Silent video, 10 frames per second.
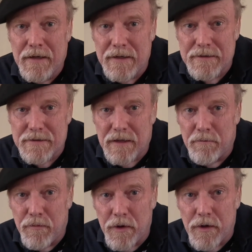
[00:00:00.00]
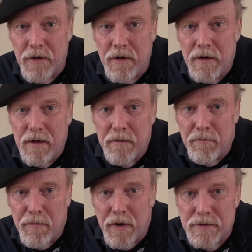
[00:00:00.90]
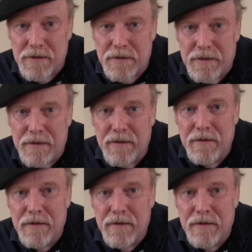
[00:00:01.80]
It's butter, parsley,